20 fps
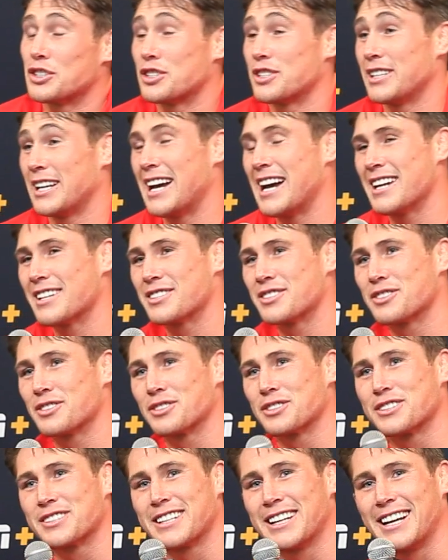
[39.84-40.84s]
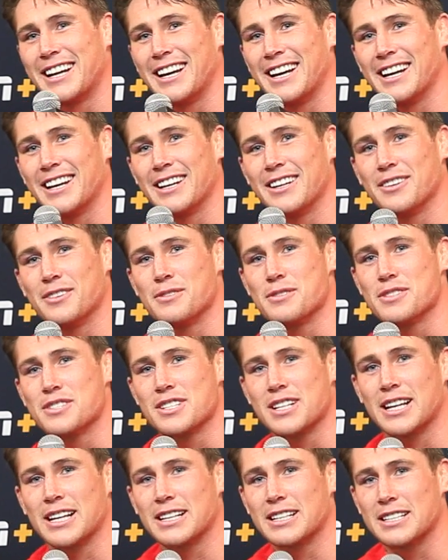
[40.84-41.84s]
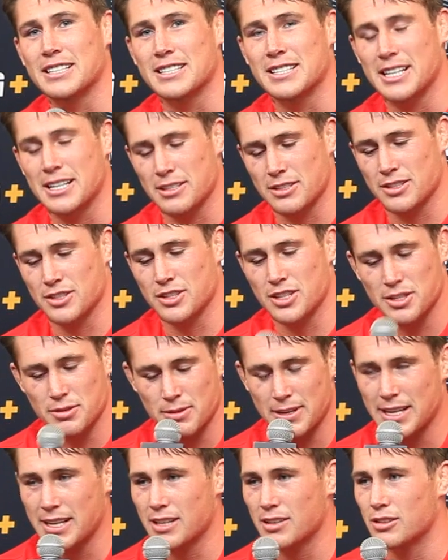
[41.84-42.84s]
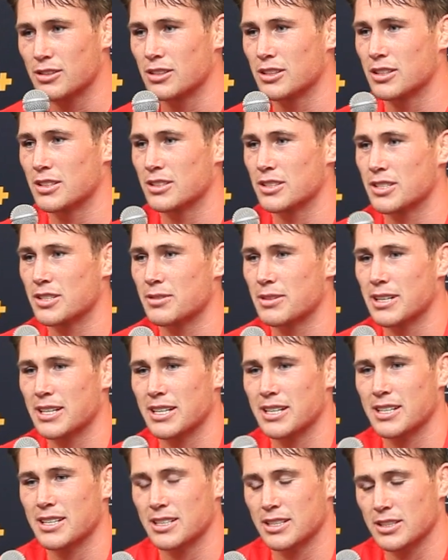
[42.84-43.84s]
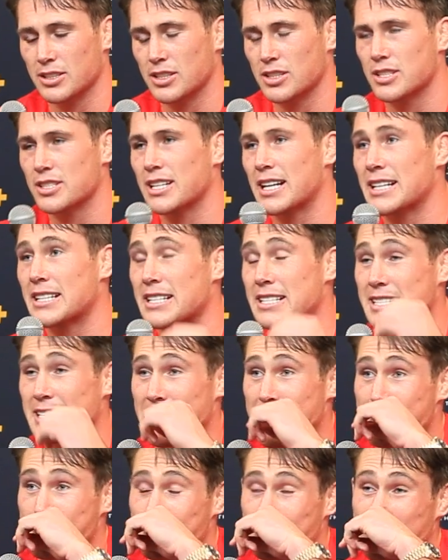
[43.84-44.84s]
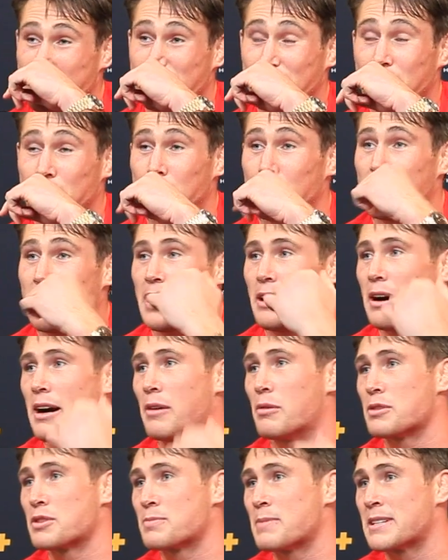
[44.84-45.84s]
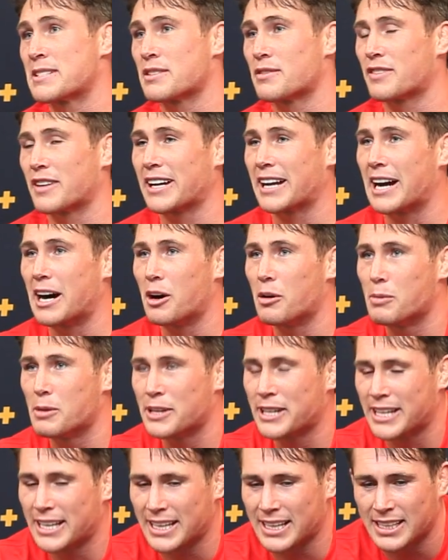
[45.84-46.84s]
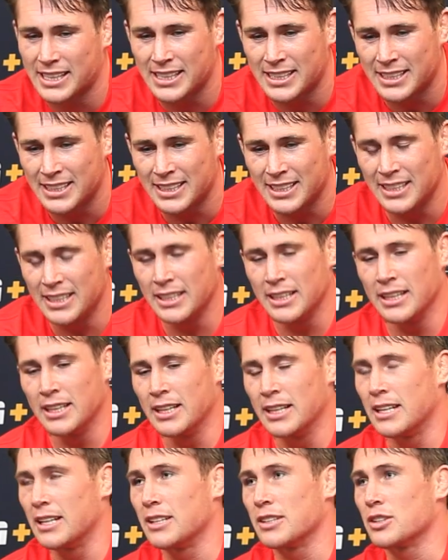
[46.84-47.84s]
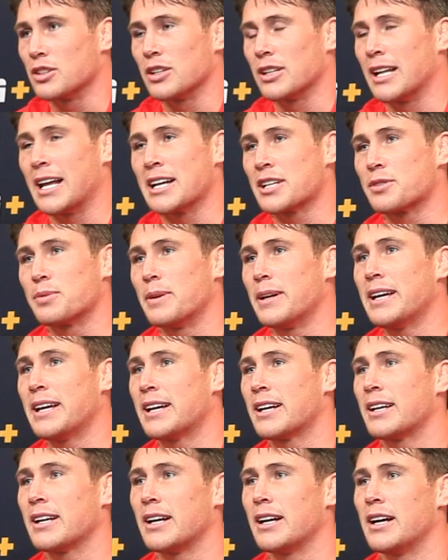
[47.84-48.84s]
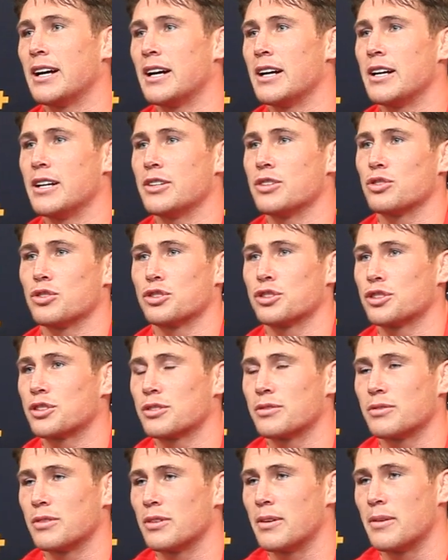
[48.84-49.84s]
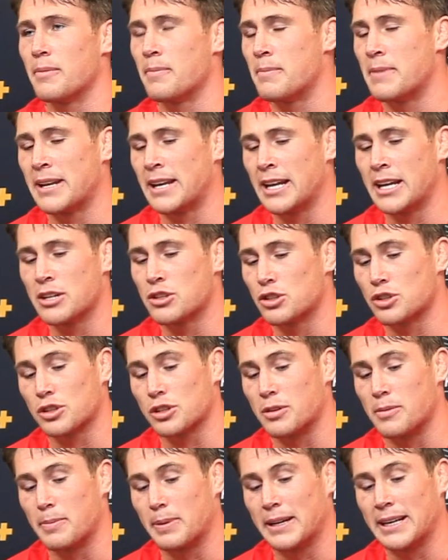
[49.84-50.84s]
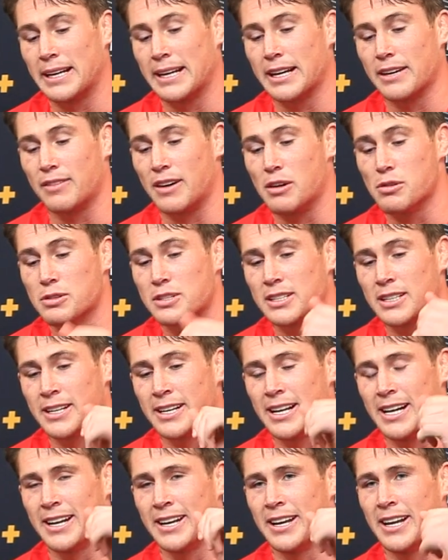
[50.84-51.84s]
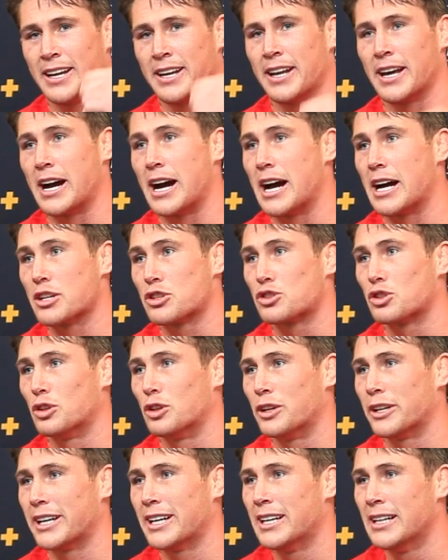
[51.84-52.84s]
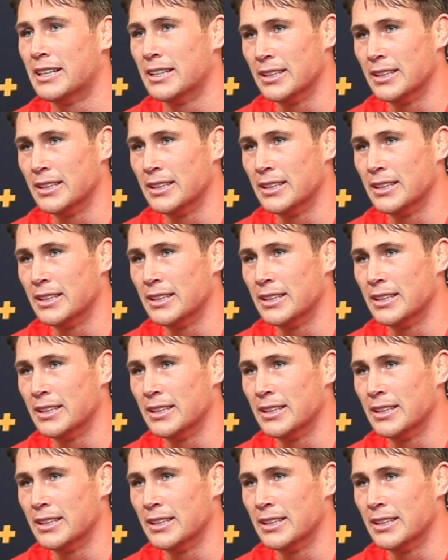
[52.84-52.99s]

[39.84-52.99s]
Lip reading: Yeah, it's just, it was like the same. Does this work? Oh, this work, yeah. It's like the same before I was meant to fight Cowboy. Last week, it just, my knee just completely gave out and I tore it.